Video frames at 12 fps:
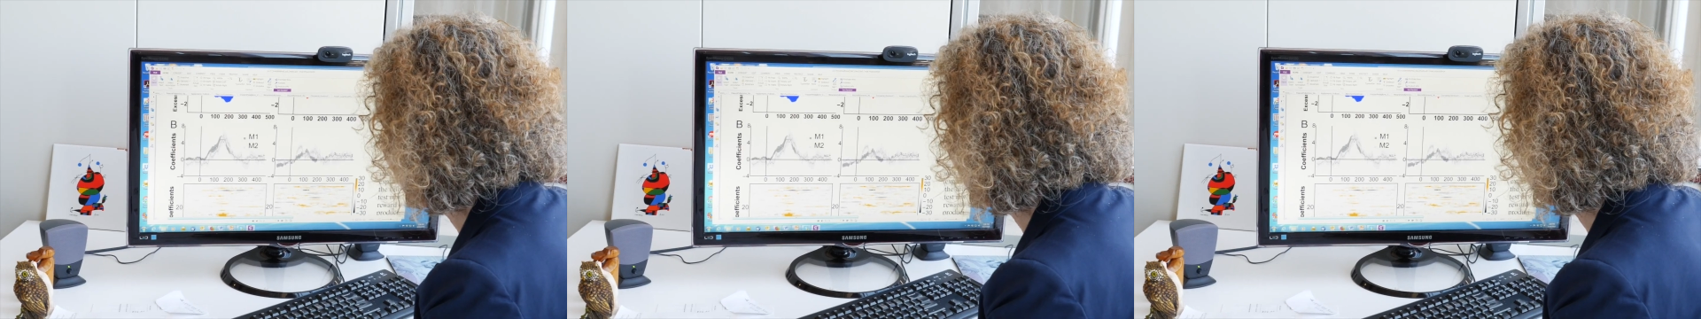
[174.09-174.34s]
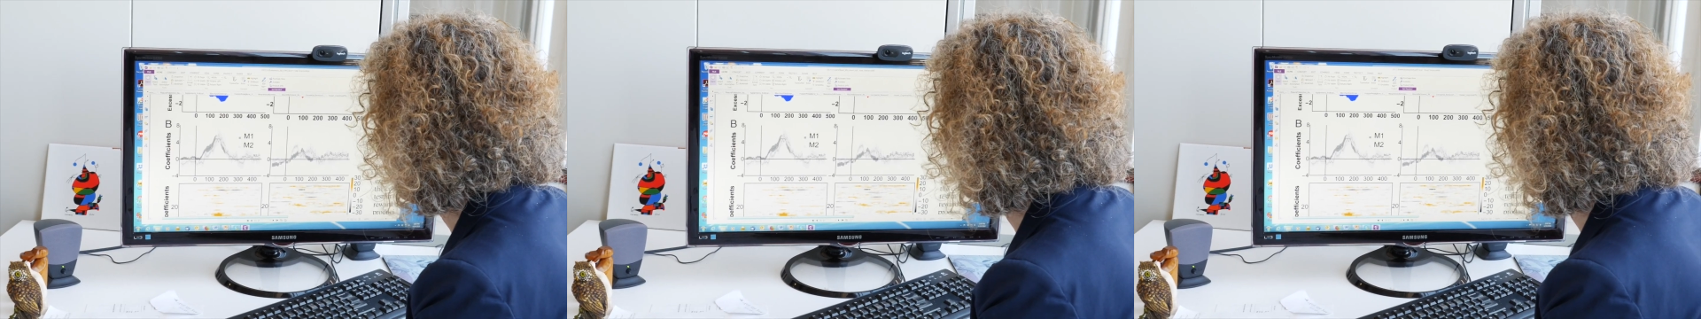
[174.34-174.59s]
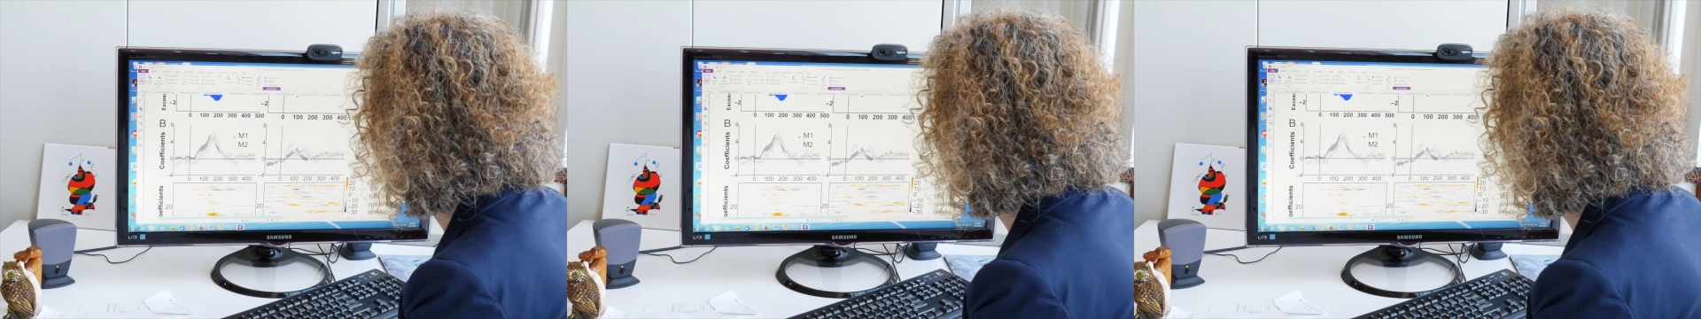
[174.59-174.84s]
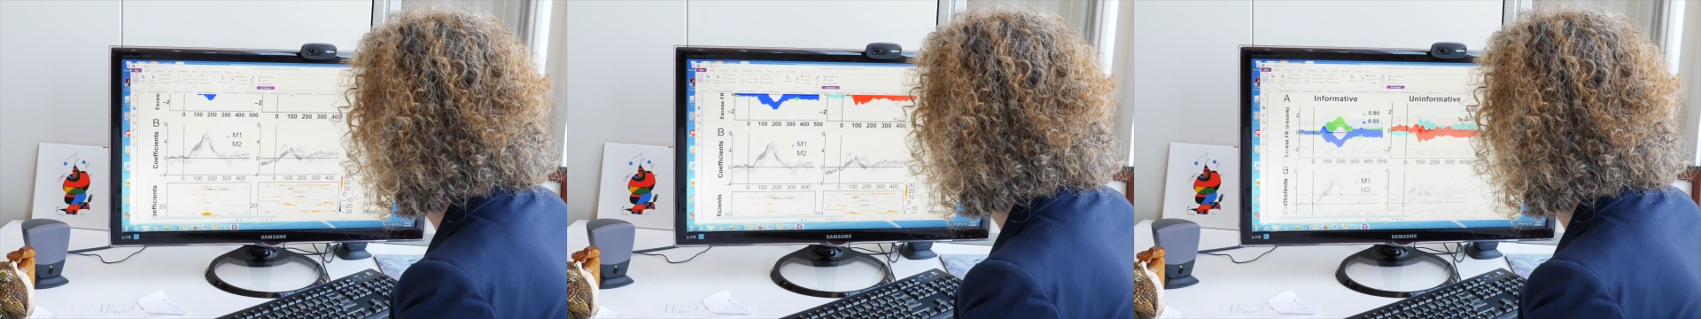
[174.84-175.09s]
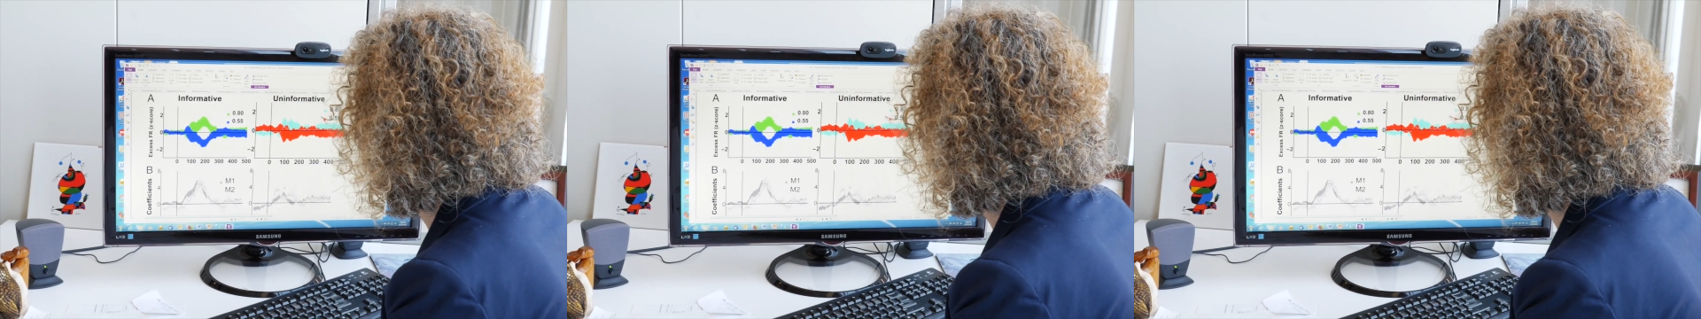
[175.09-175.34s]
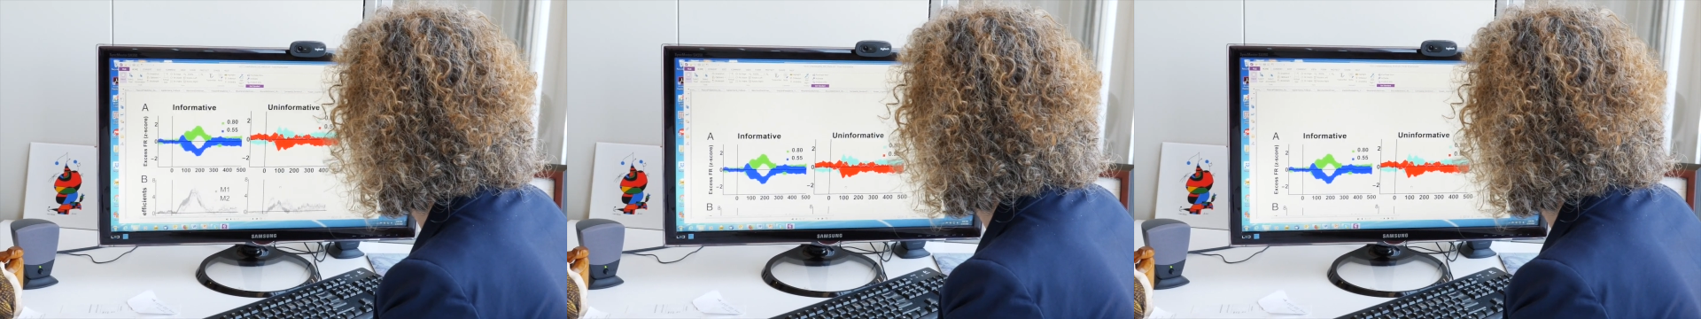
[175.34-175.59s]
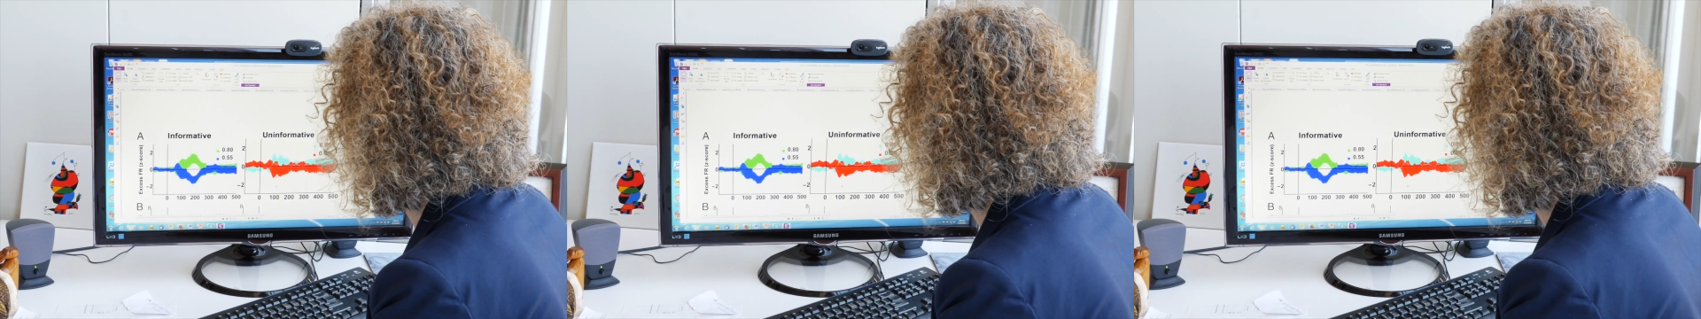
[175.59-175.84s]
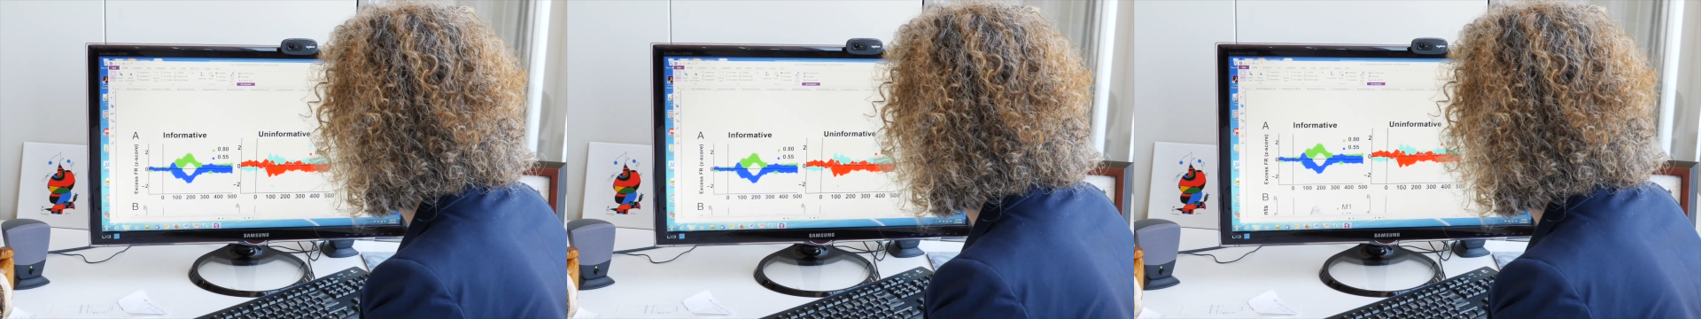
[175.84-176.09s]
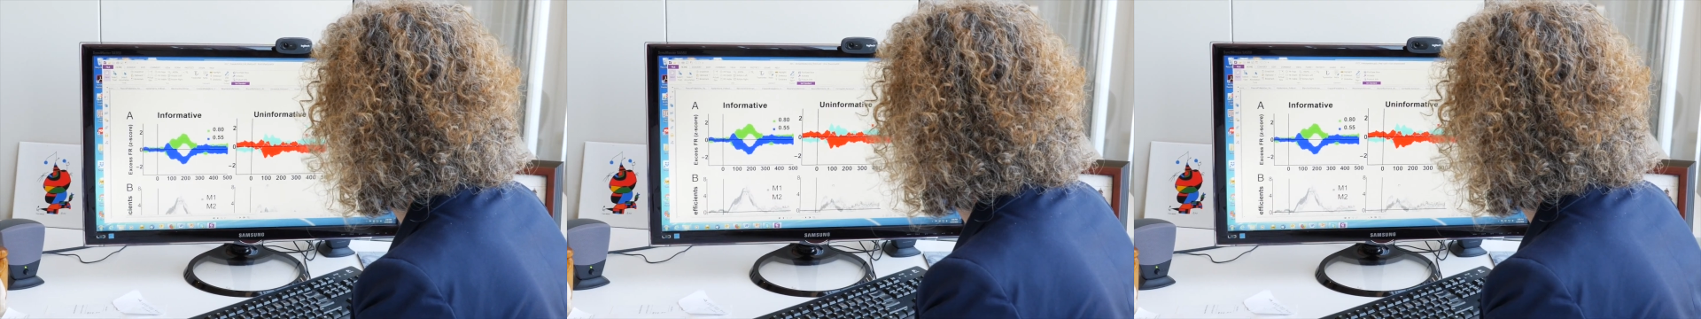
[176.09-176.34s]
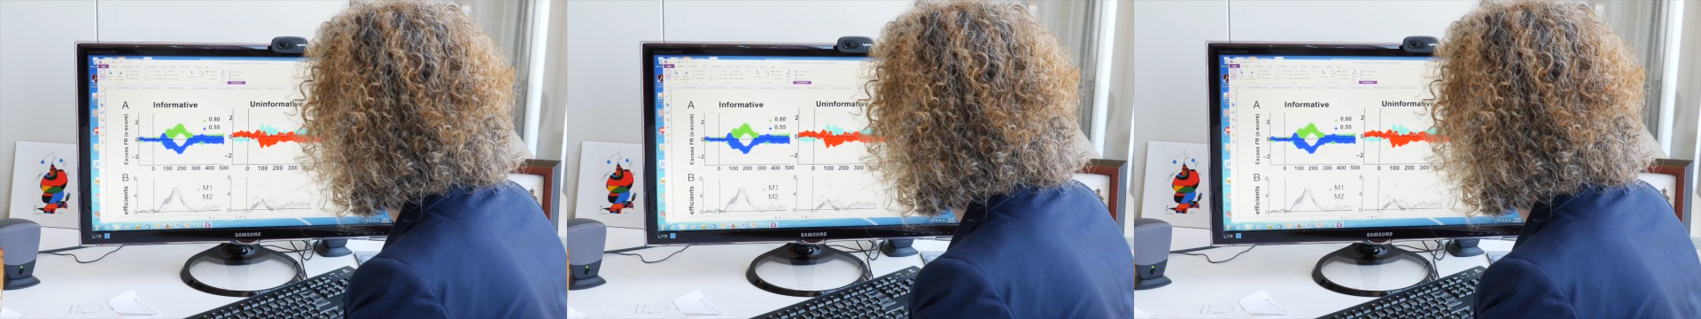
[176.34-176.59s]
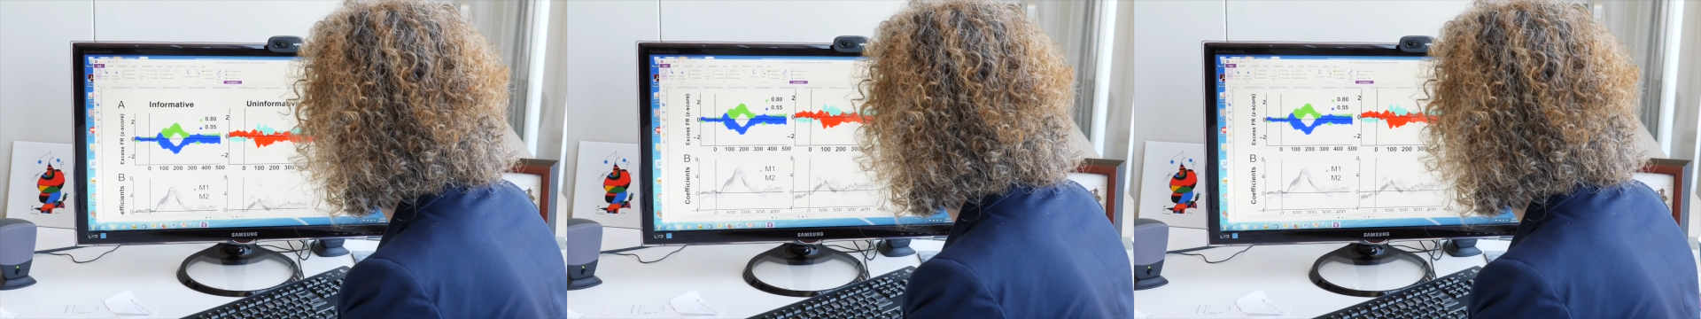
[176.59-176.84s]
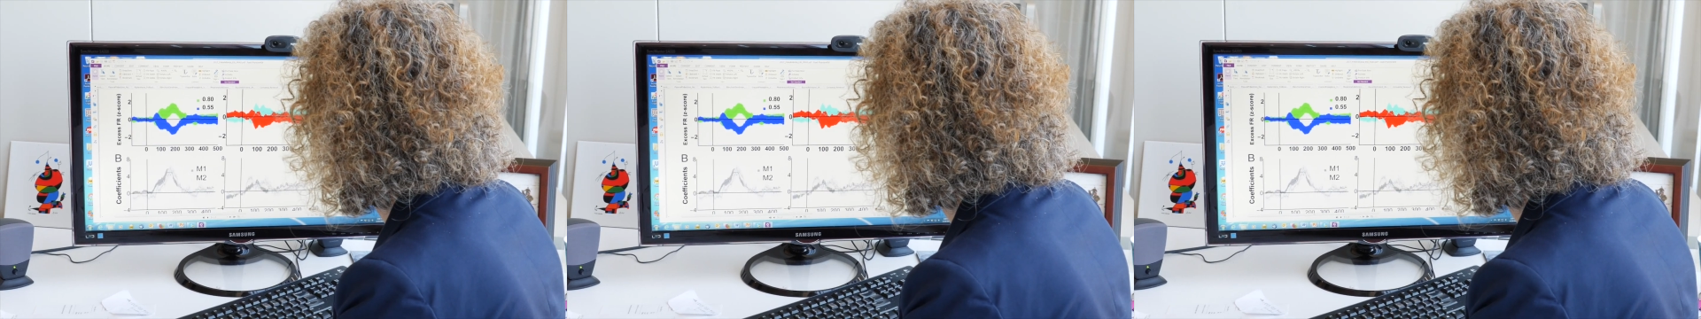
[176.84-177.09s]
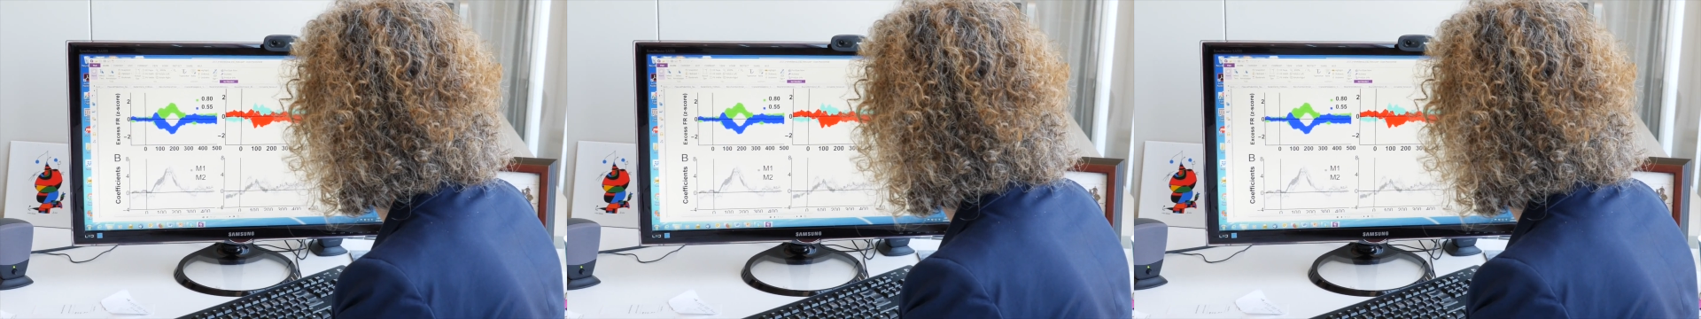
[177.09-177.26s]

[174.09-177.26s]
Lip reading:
No face is visible, so there are no lips to read.